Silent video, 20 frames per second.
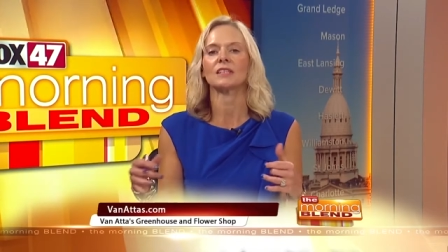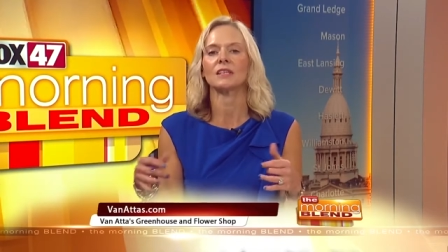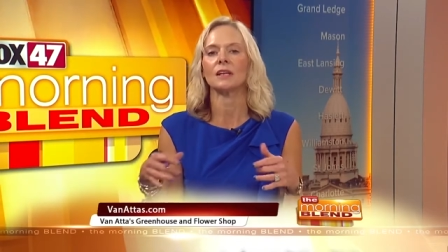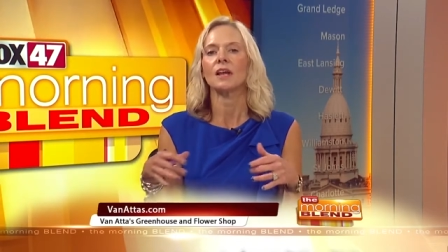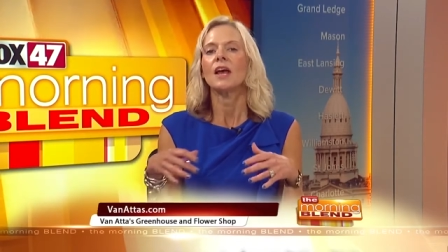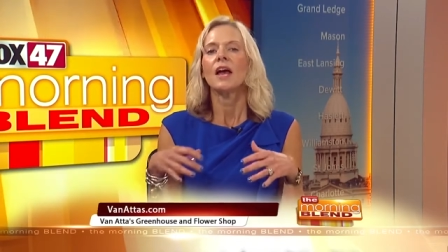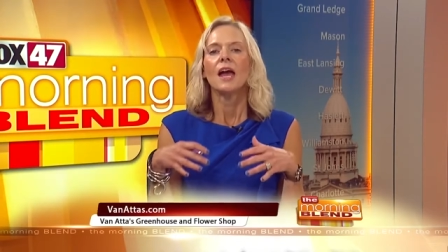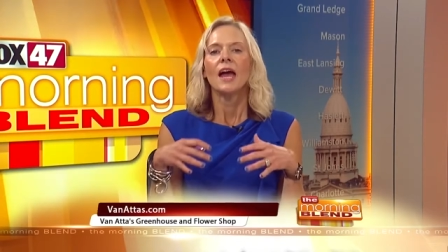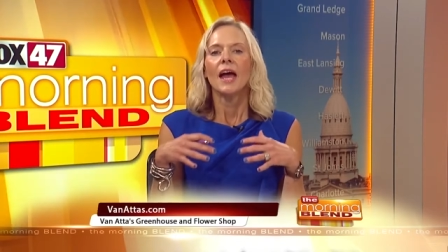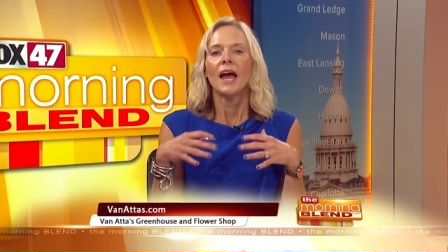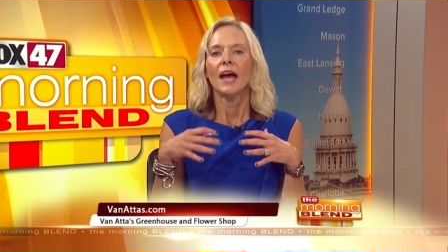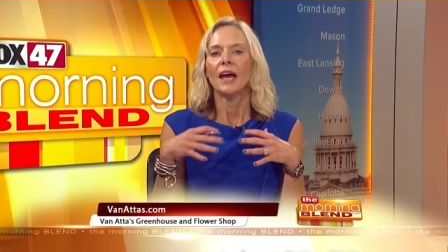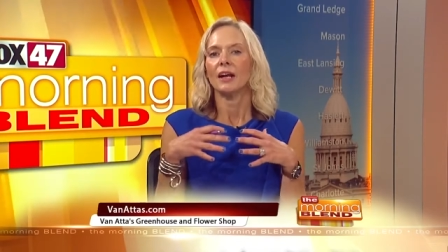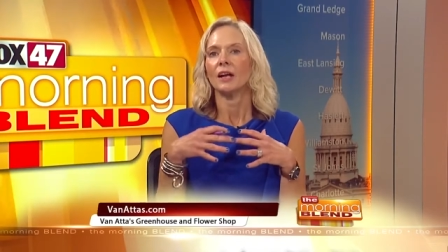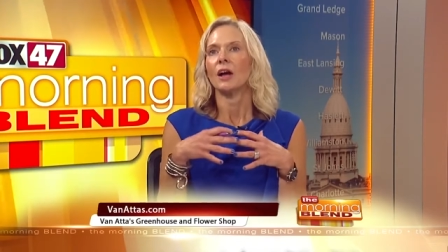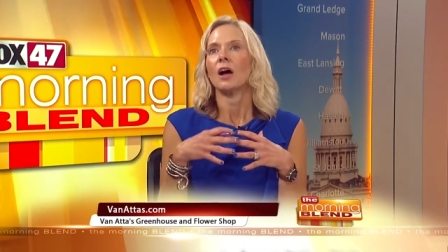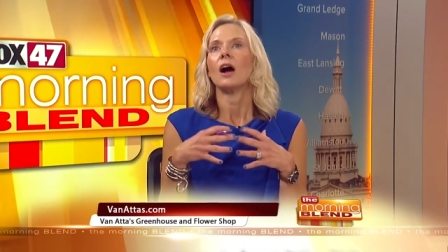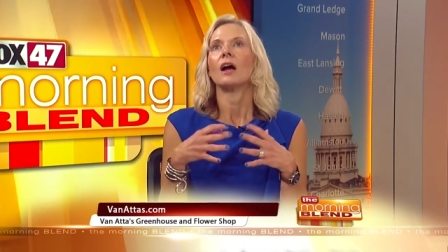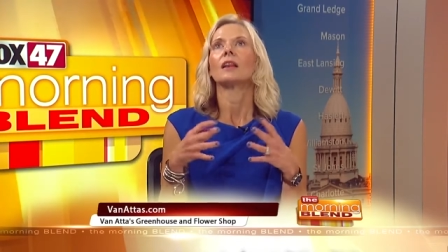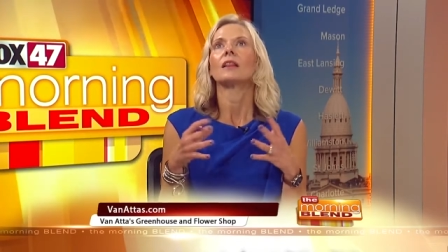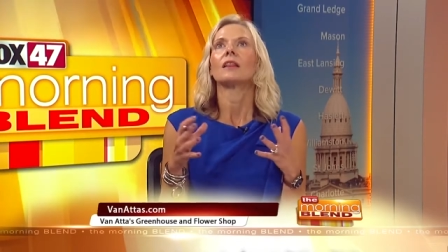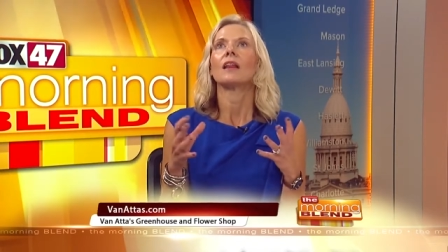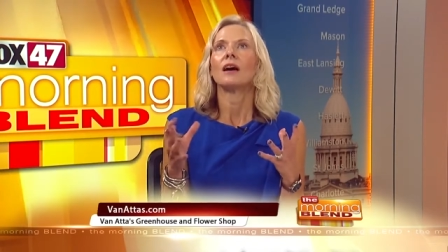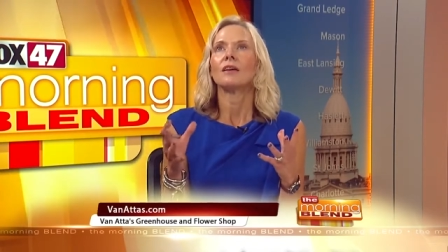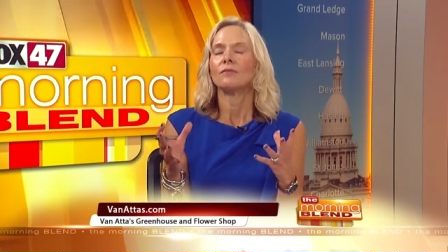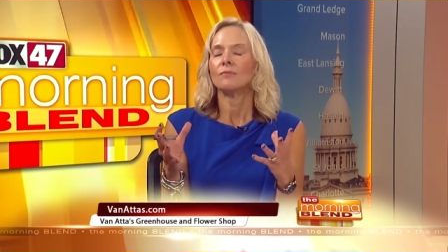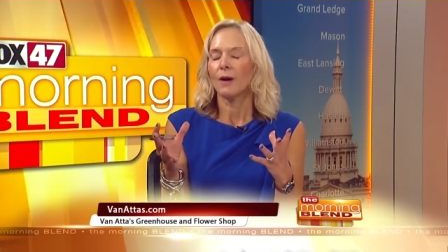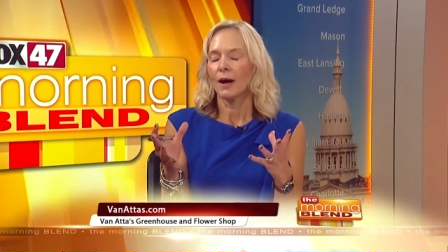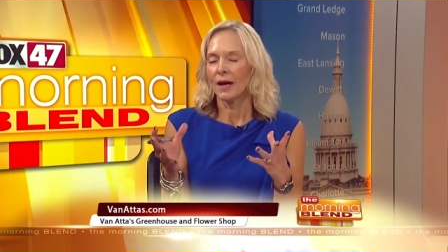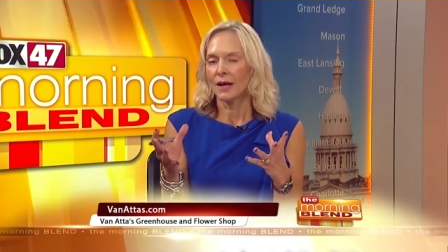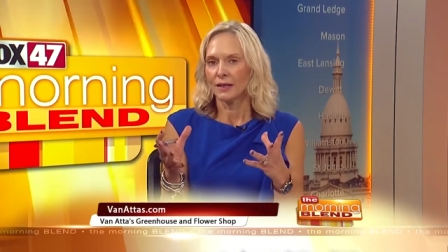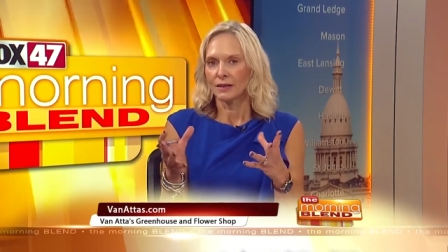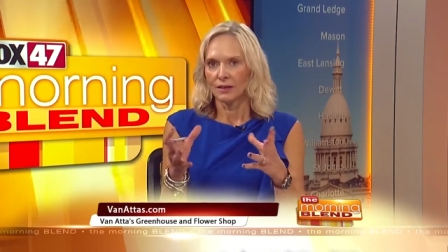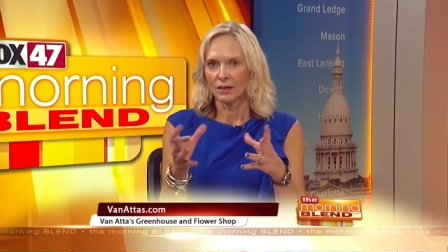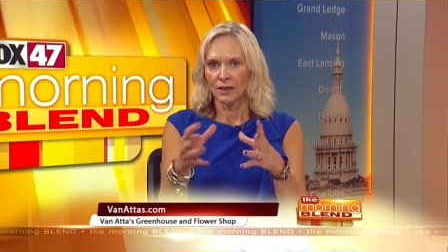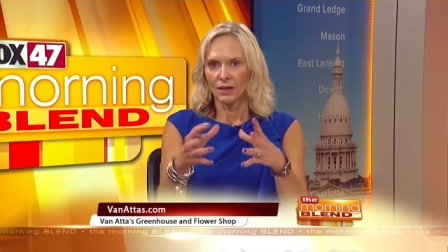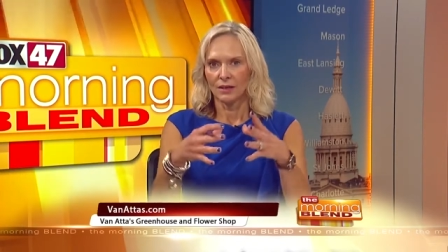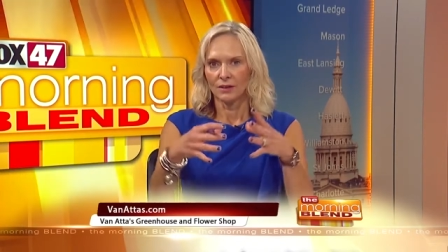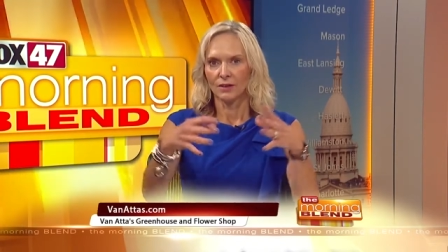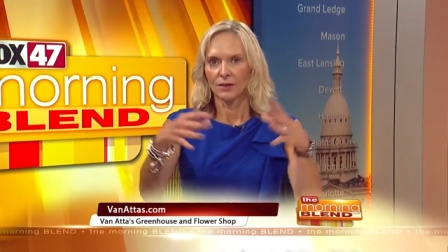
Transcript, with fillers: And, and I love buying the,